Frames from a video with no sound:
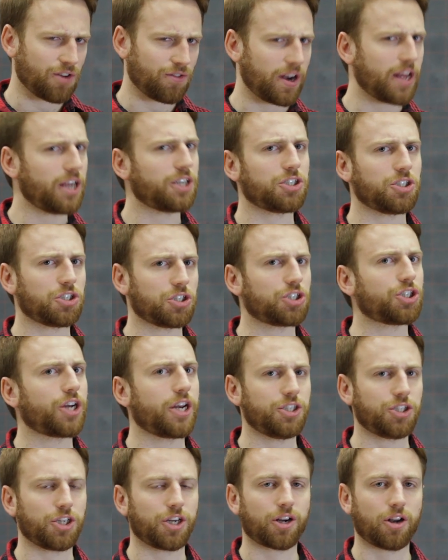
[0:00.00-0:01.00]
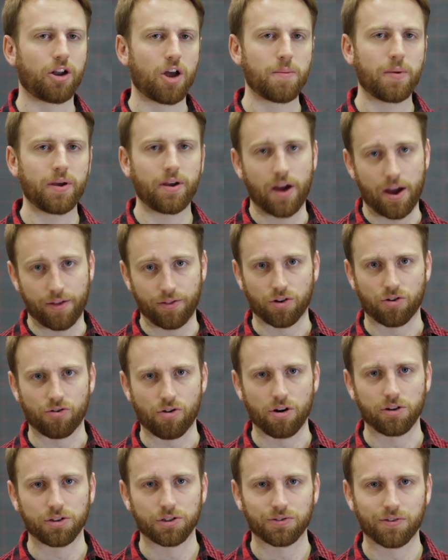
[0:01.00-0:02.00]
in relation to changing climate and the
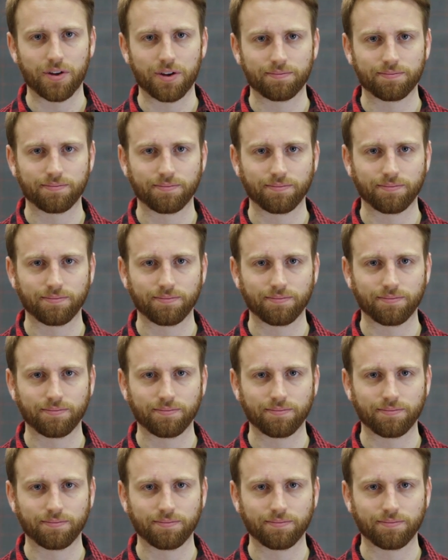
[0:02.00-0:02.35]
cryosphere.